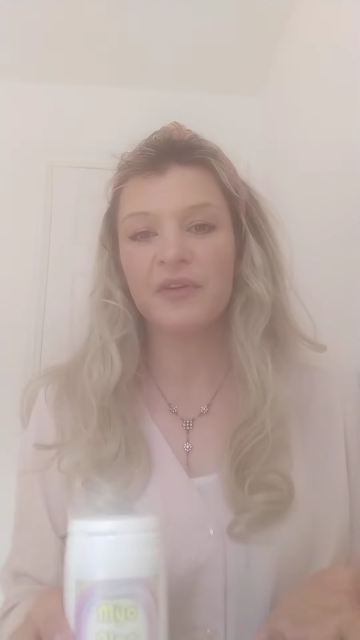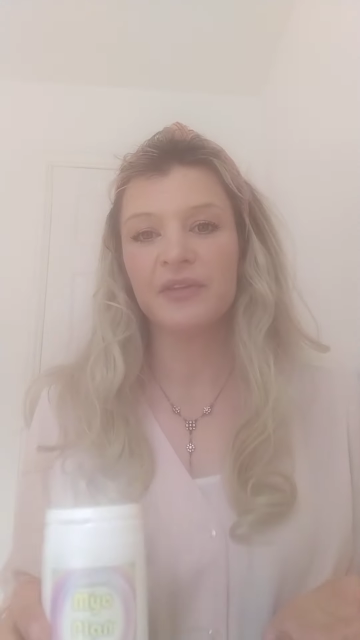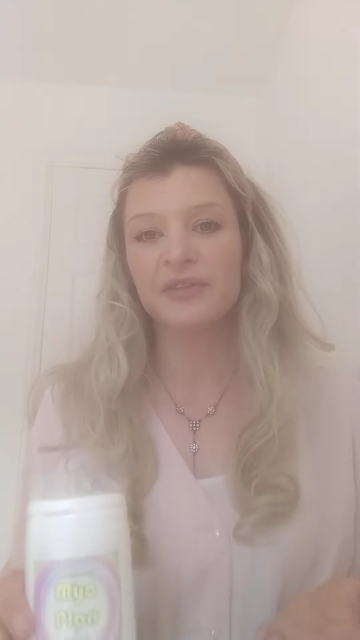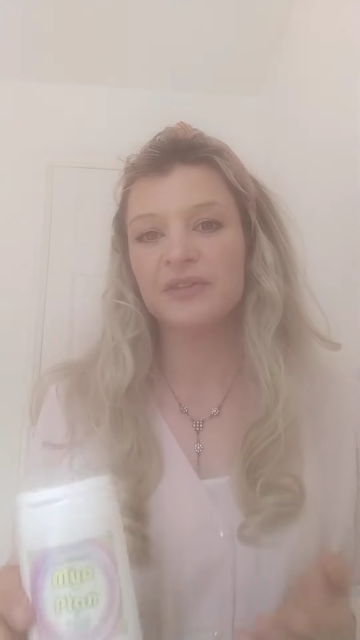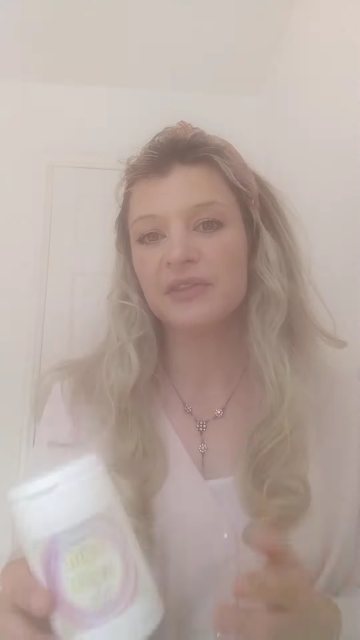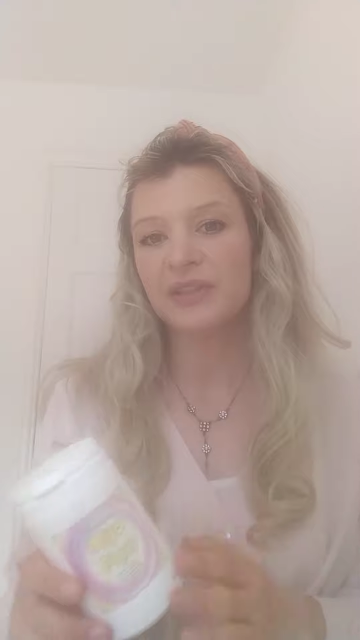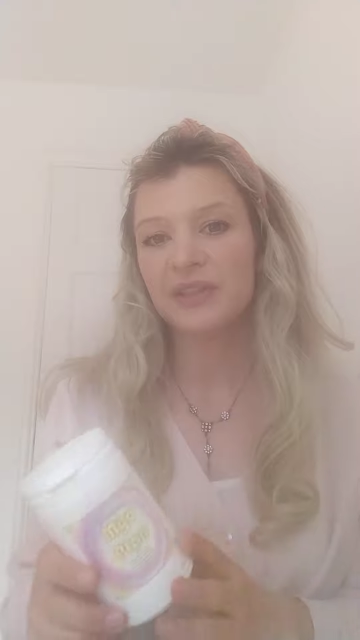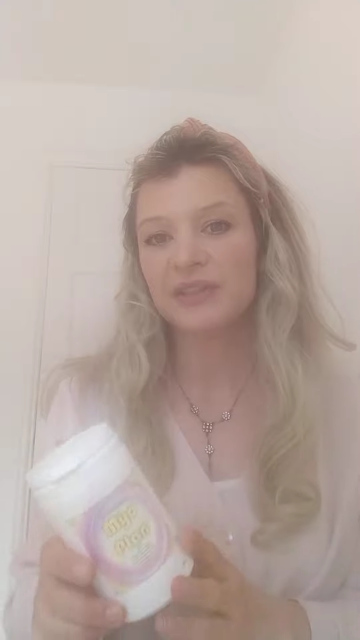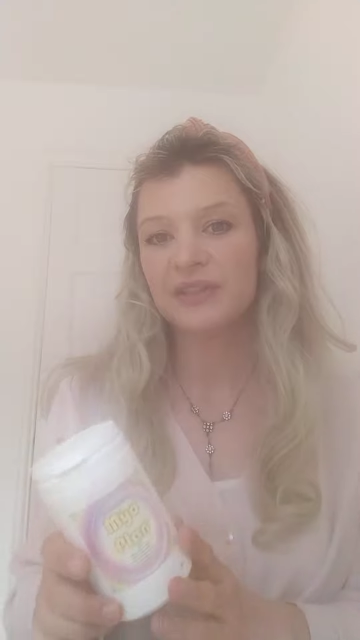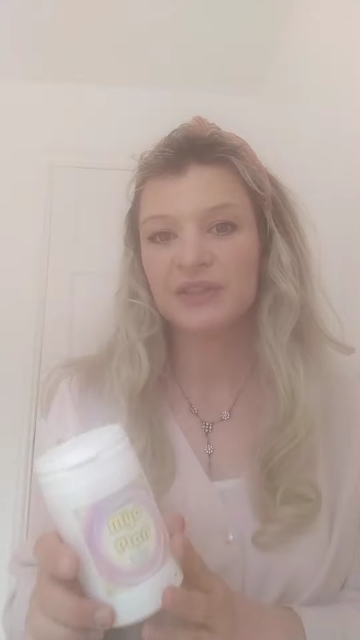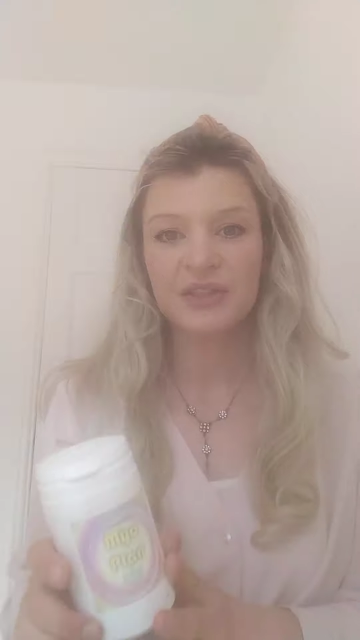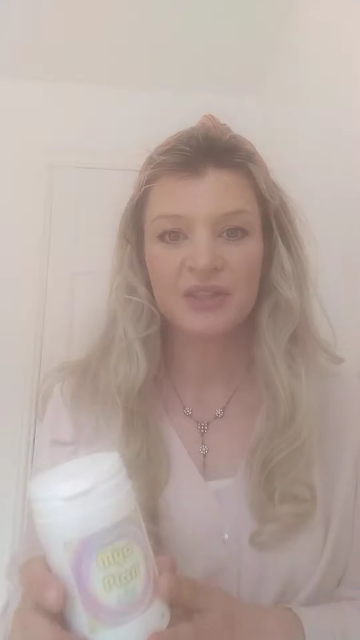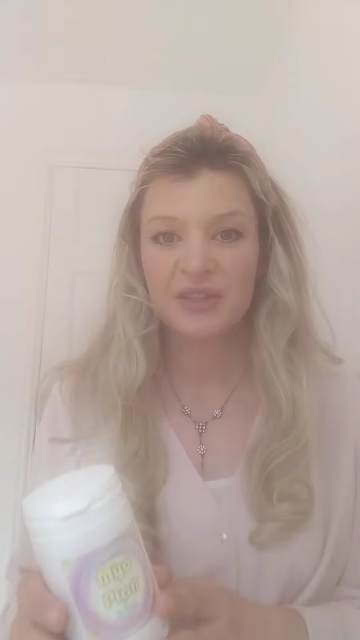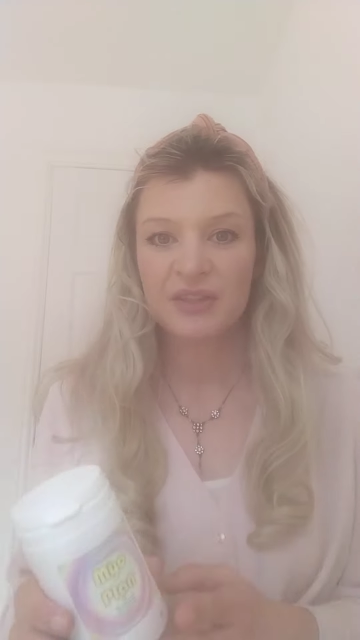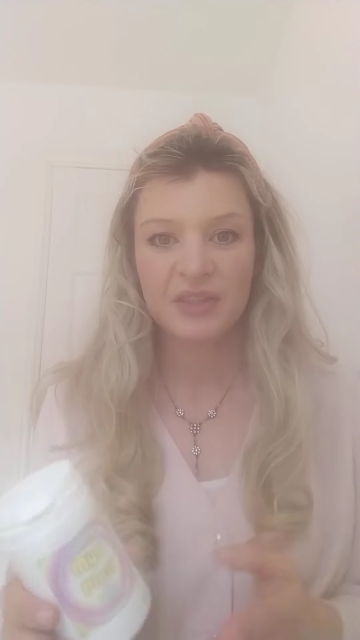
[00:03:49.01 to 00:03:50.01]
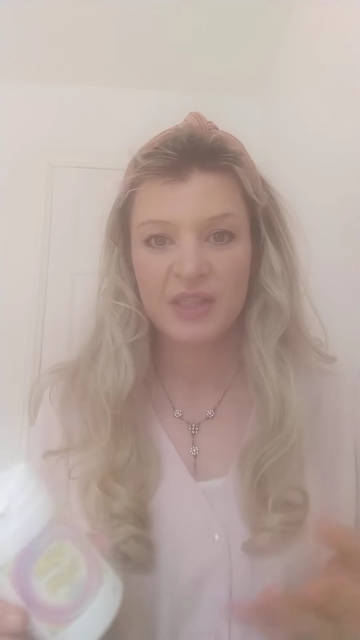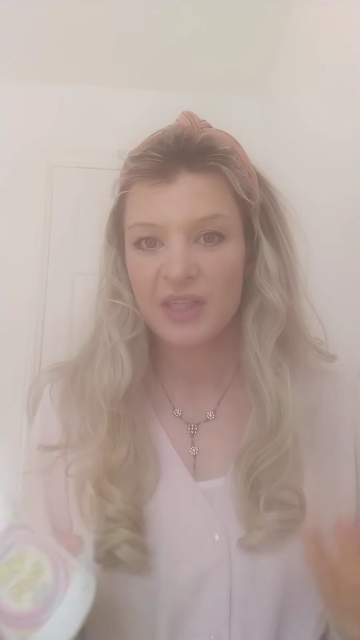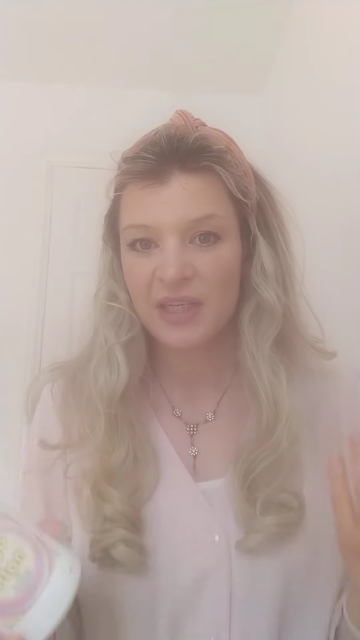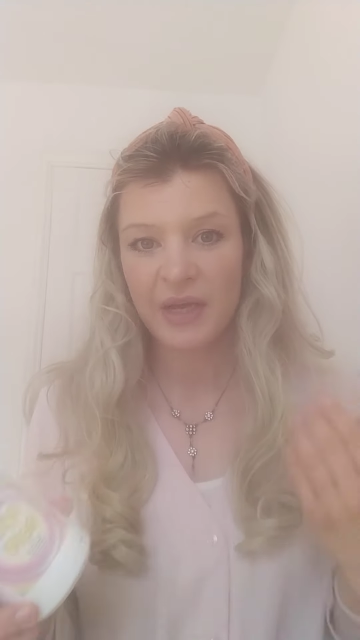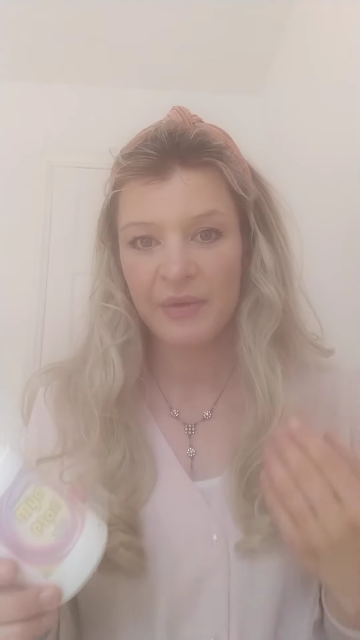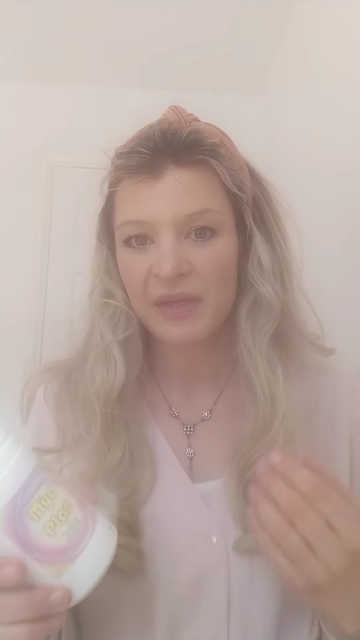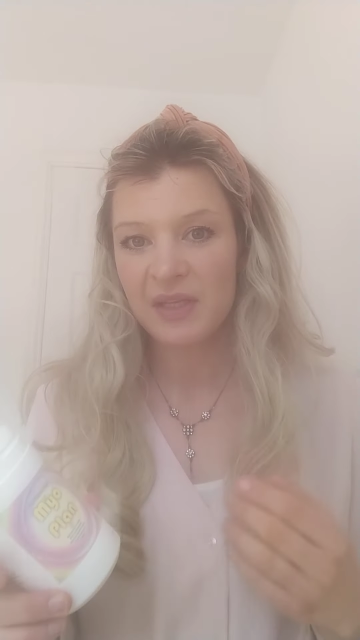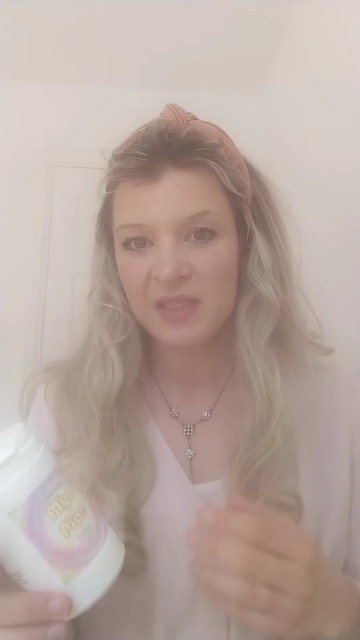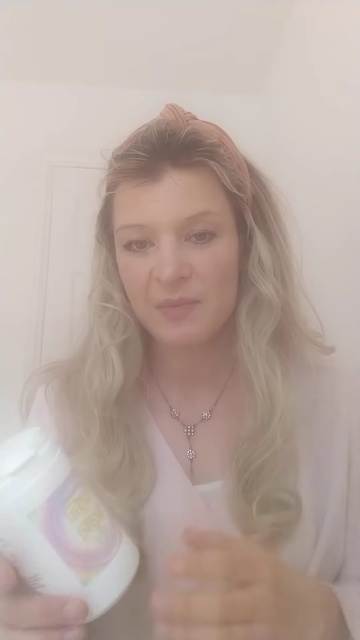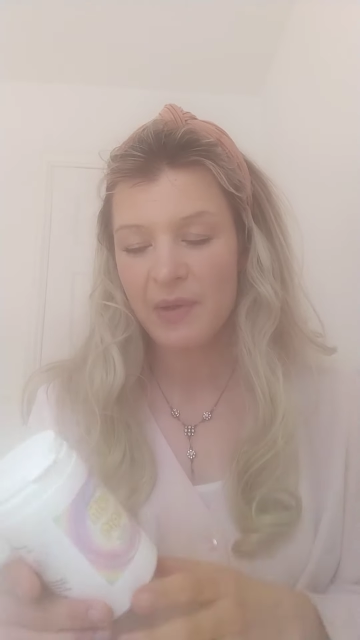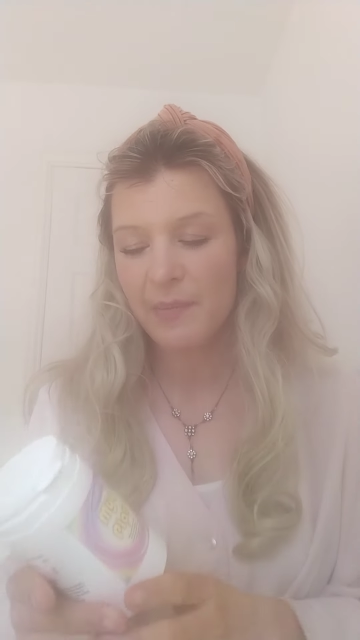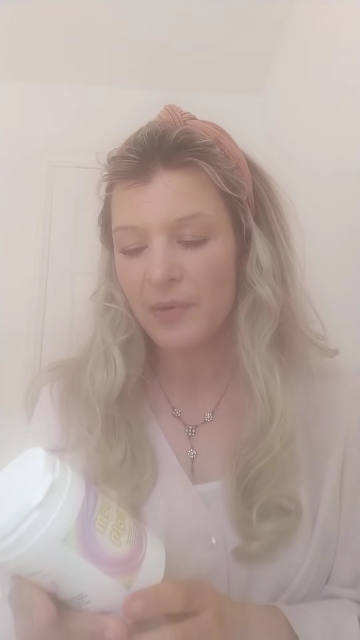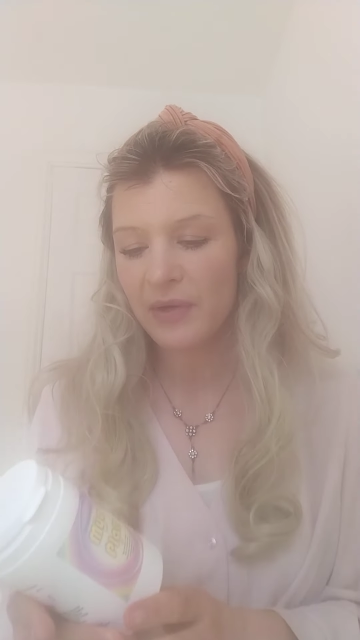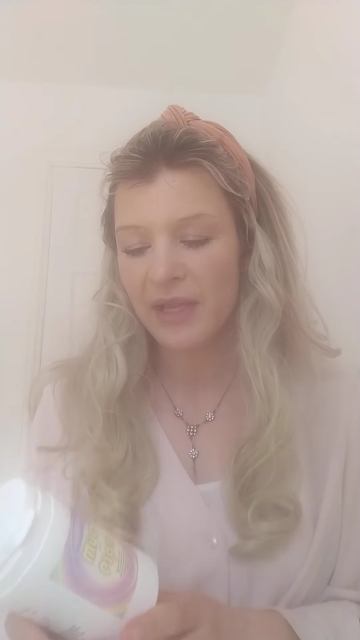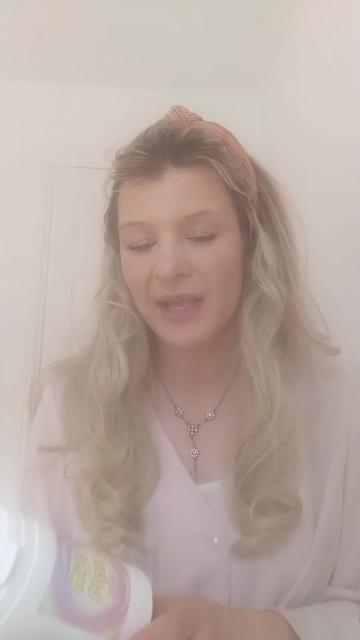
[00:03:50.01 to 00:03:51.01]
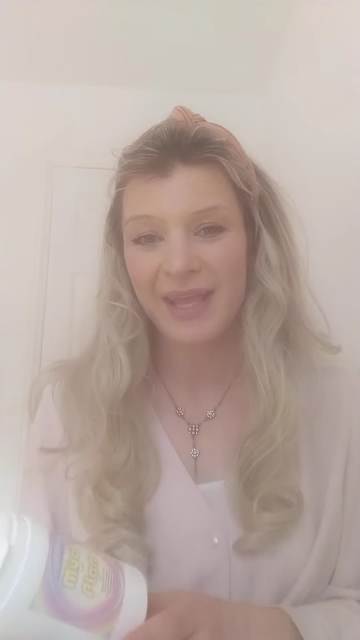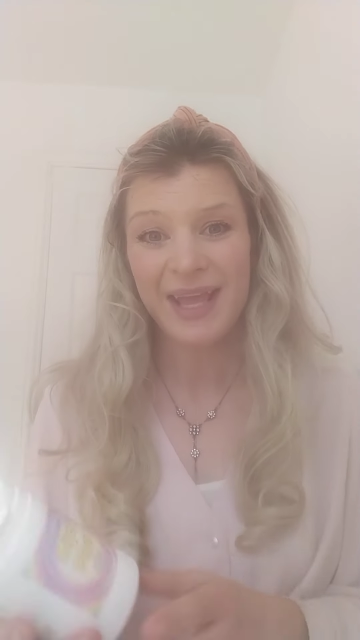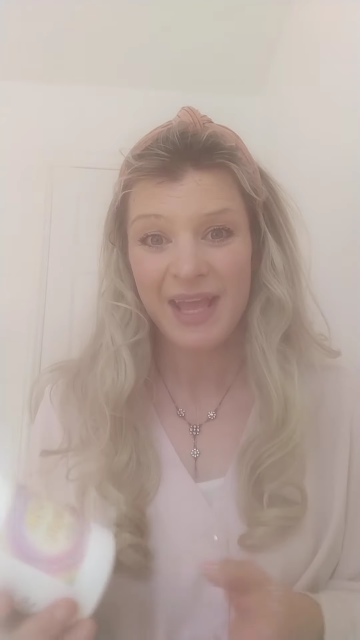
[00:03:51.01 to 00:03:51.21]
and going into my body.